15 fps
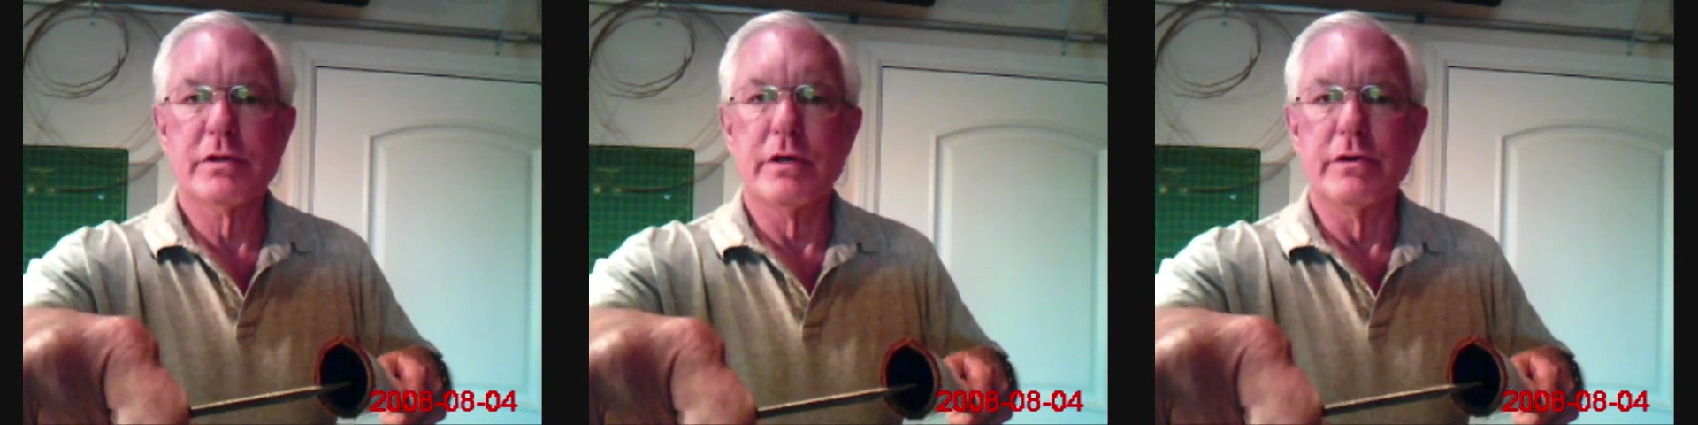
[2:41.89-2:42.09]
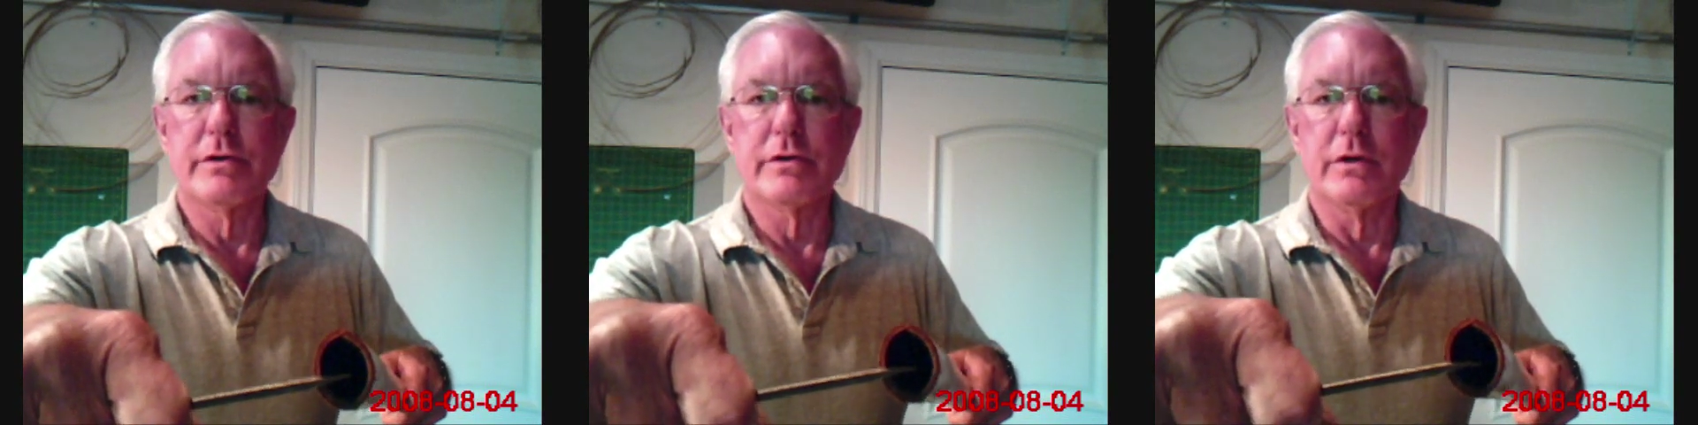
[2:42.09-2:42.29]

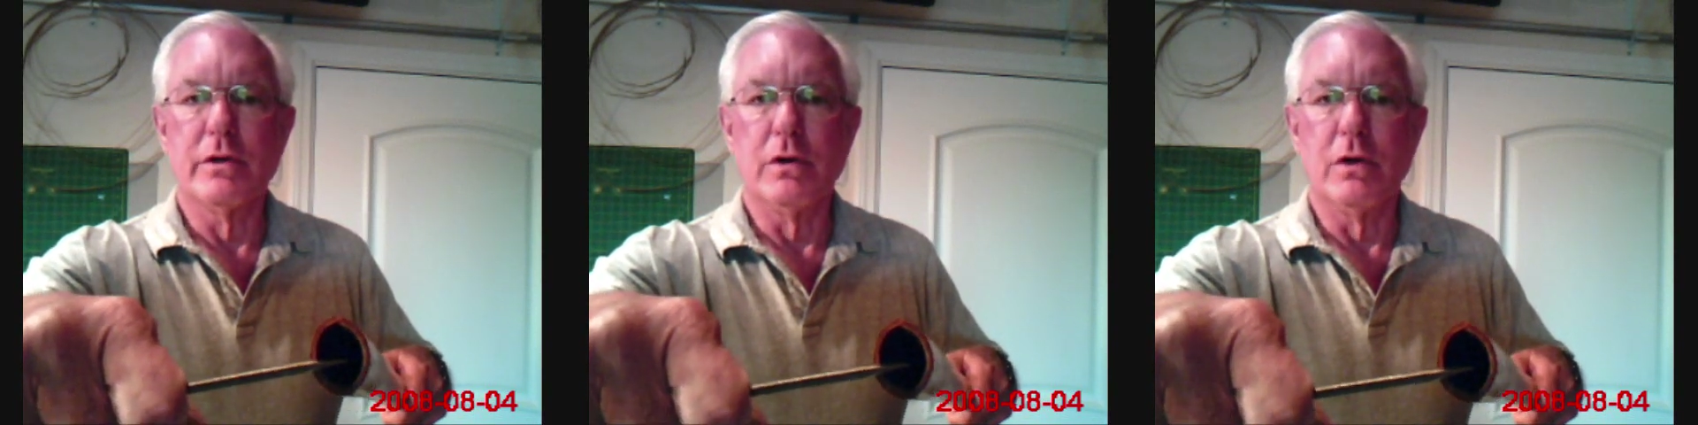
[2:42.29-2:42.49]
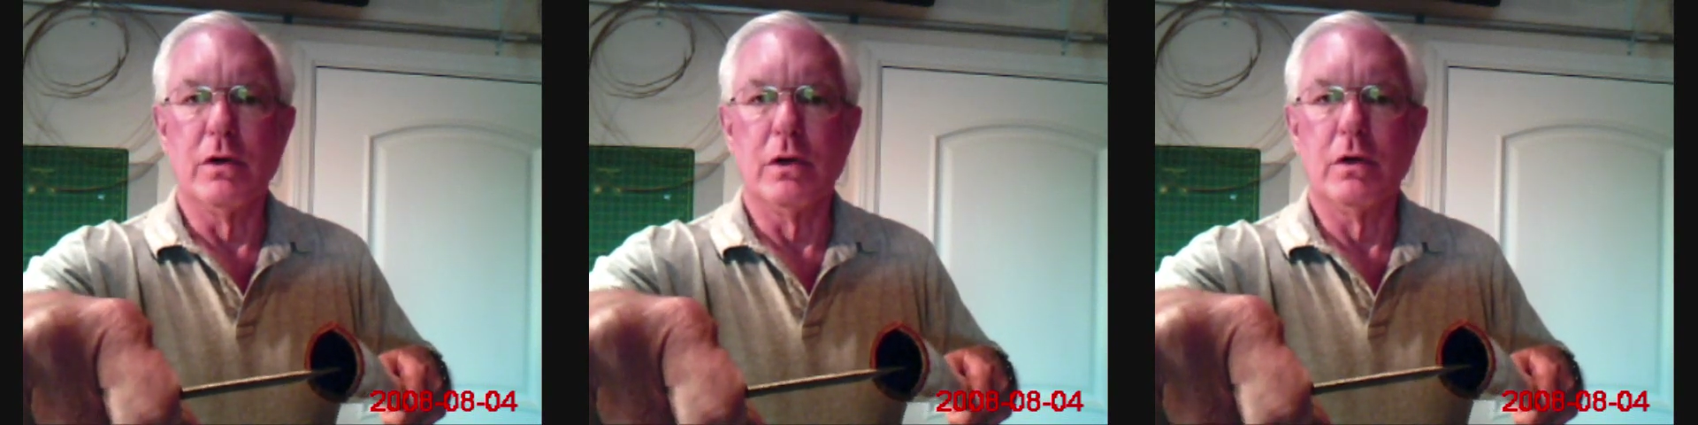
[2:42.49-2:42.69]

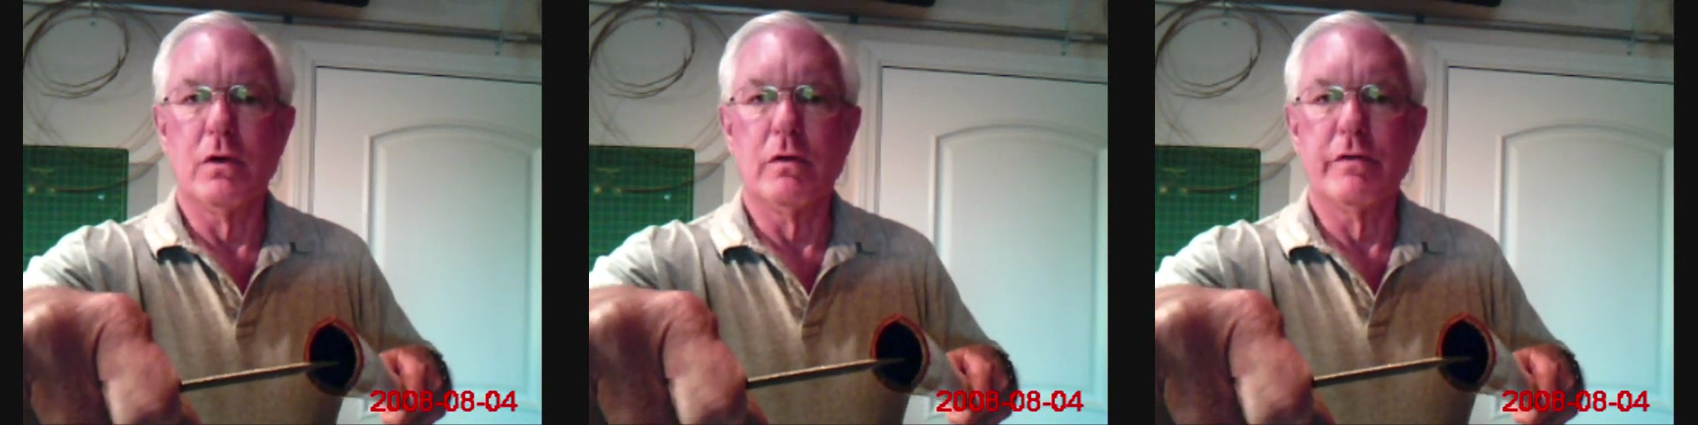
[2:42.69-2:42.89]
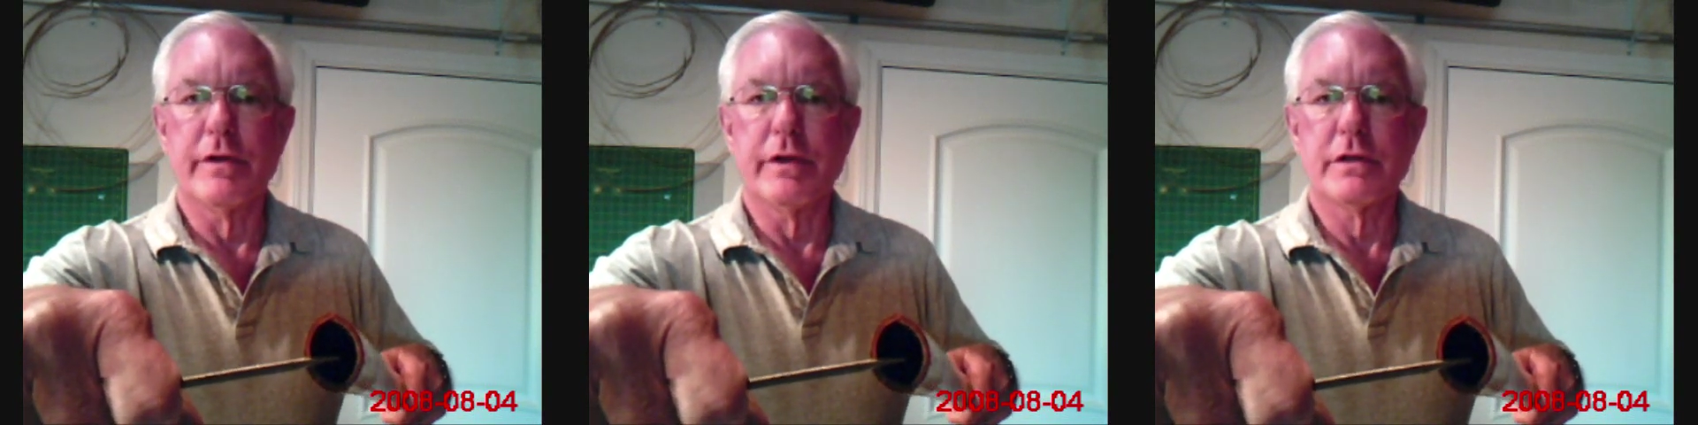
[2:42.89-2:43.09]
control
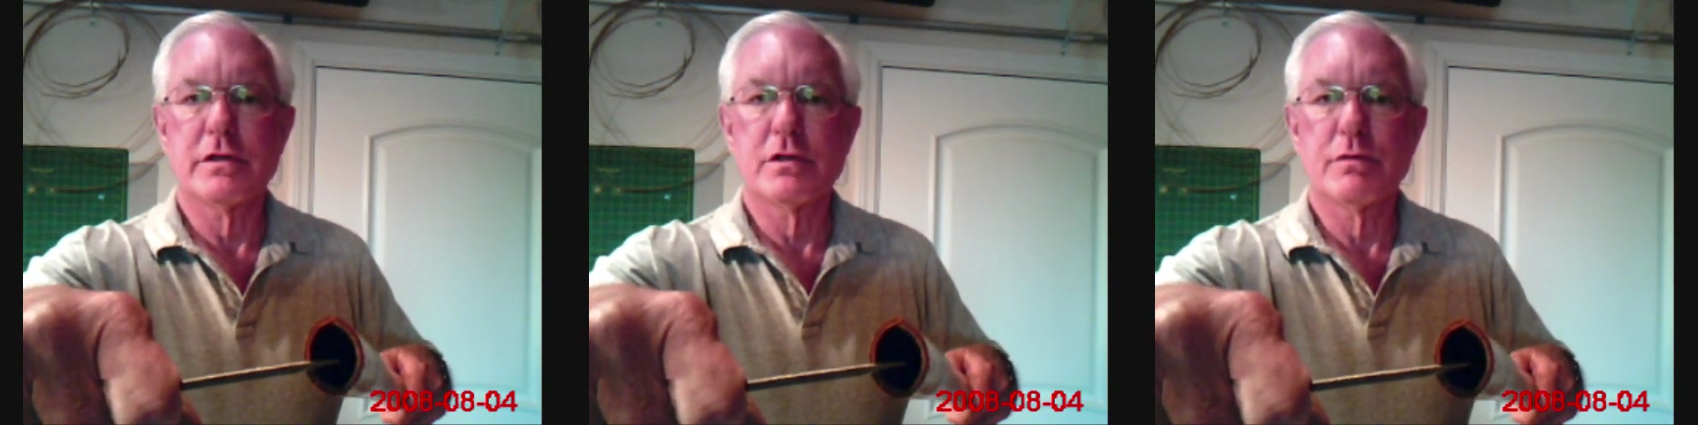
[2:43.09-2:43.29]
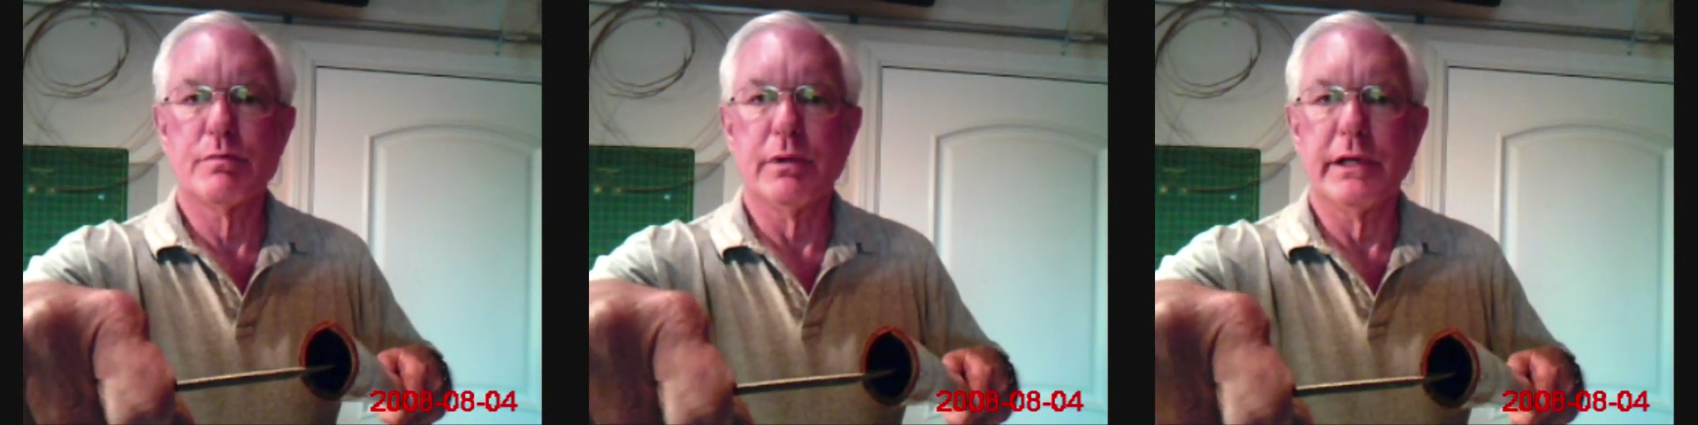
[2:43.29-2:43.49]
over the
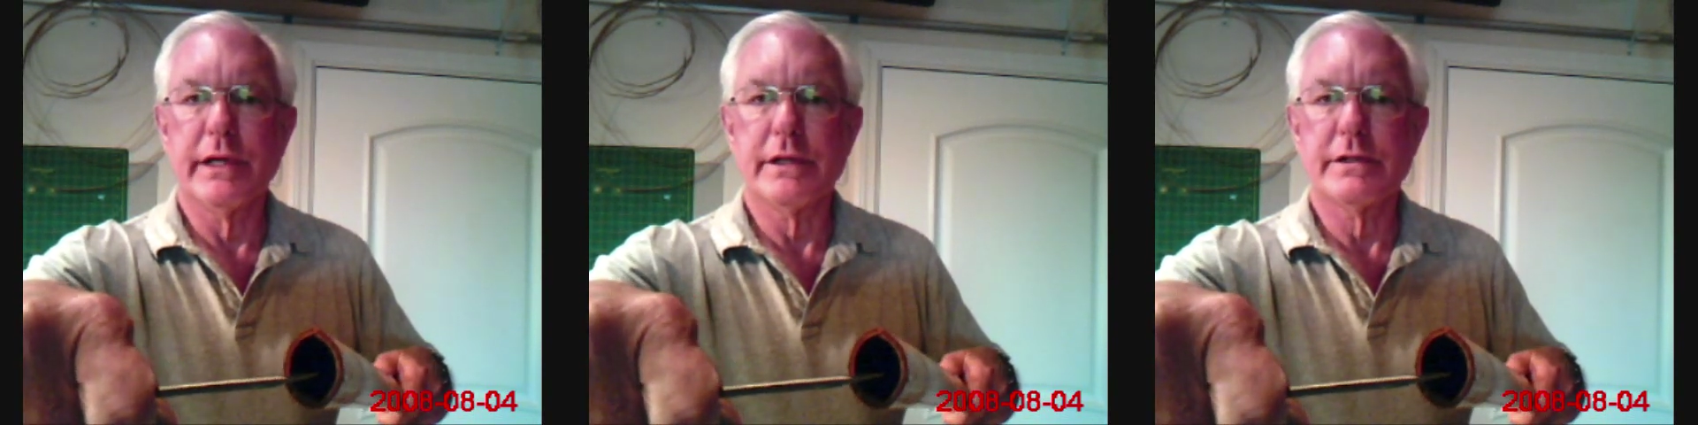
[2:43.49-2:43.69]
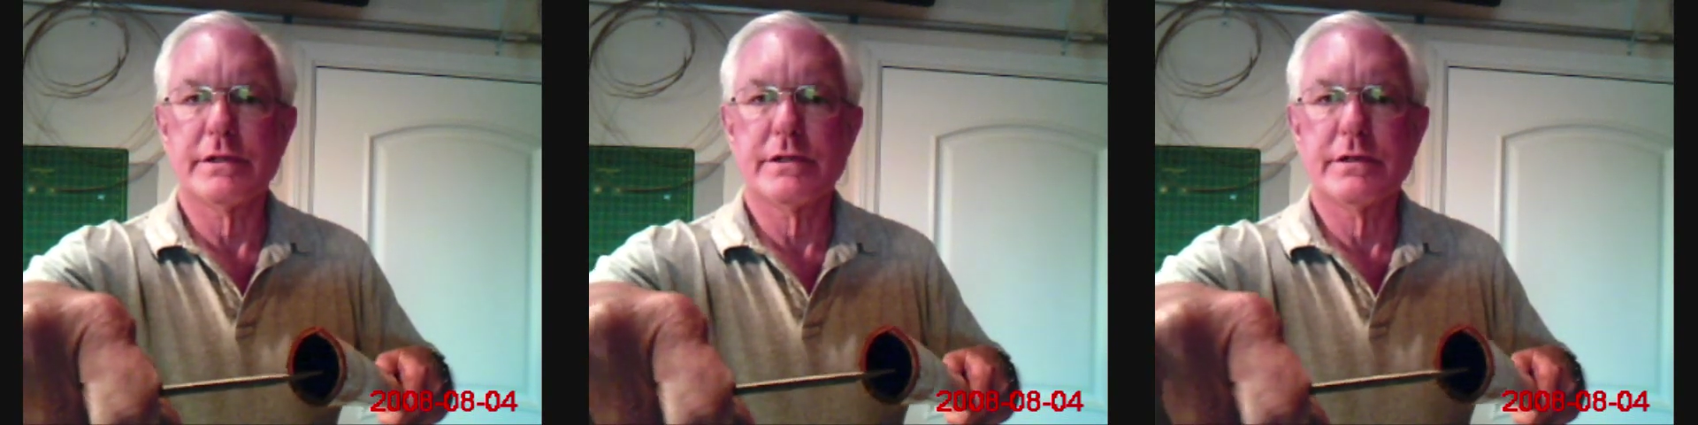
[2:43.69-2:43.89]

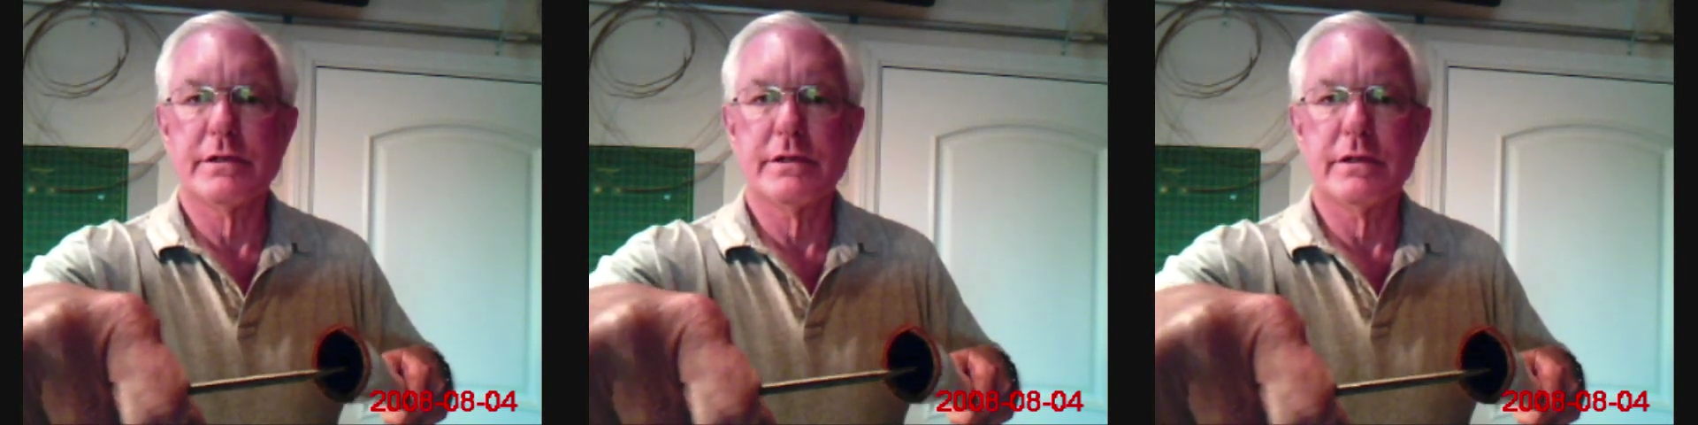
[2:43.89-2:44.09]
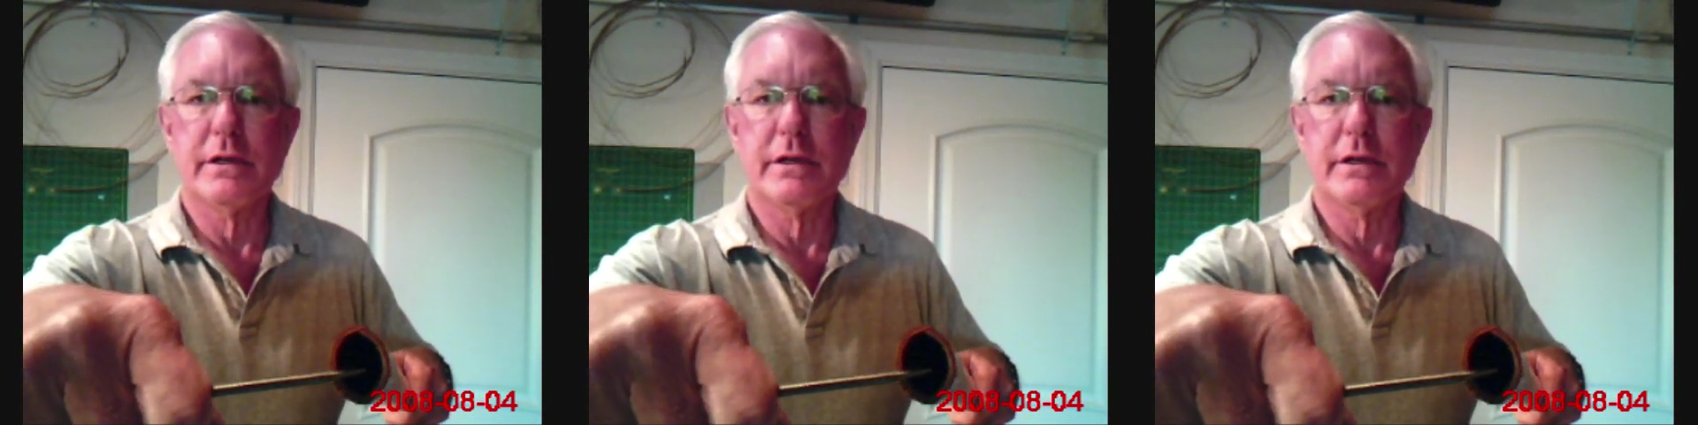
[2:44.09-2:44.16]
splits